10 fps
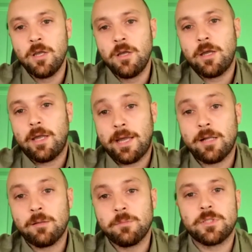
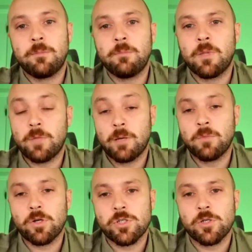helps, and I'm, I'm not
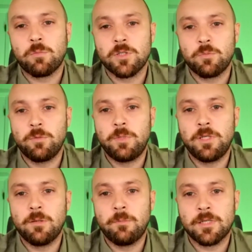sure what would be the
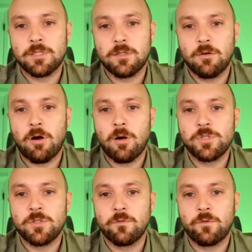best option
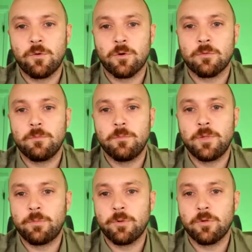for
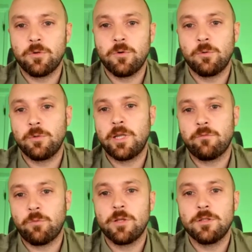people who only have
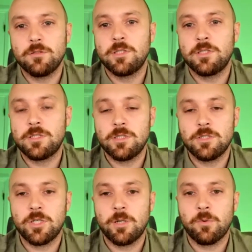one
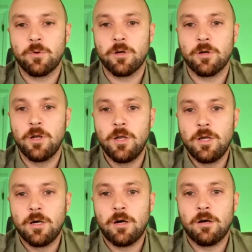citizenship or
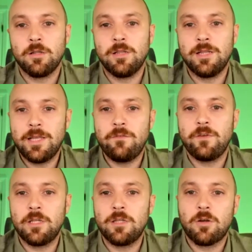uh, live in
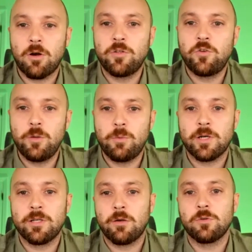the country where they
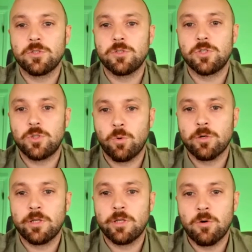also store
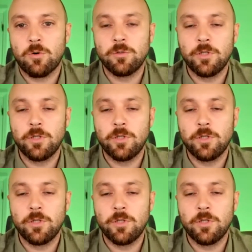their gold.